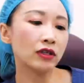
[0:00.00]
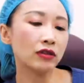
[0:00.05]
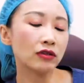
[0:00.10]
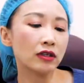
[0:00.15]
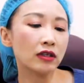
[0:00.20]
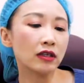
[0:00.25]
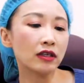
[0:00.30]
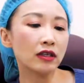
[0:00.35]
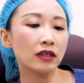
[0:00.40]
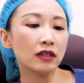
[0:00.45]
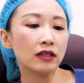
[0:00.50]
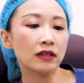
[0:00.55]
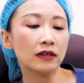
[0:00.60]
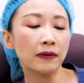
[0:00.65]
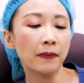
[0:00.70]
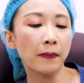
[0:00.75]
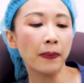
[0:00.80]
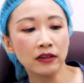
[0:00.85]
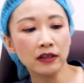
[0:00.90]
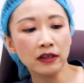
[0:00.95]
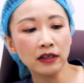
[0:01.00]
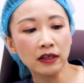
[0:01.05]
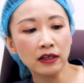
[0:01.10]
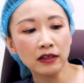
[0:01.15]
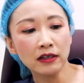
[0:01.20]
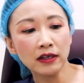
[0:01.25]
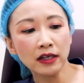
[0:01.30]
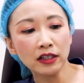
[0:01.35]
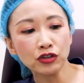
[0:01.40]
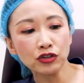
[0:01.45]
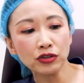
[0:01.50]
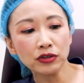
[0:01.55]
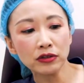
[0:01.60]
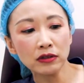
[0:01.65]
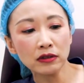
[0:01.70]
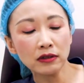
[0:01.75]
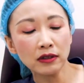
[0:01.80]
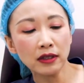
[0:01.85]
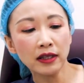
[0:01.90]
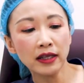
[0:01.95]
we look here, the
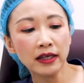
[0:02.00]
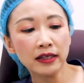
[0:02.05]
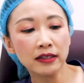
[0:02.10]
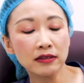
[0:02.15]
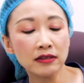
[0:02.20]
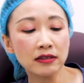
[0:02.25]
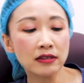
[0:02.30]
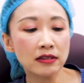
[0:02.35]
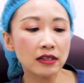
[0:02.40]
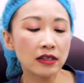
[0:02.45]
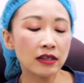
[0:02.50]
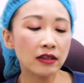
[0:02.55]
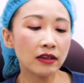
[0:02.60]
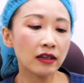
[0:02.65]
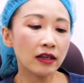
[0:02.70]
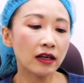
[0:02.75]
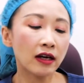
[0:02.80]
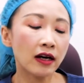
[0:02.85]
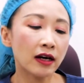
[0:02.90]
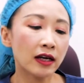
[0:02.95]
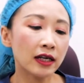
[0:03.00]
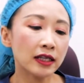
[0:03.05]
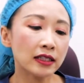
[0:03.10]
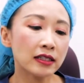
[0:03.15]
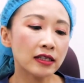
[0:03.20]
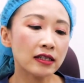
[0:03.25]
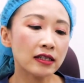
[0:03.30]
natural lens in the eye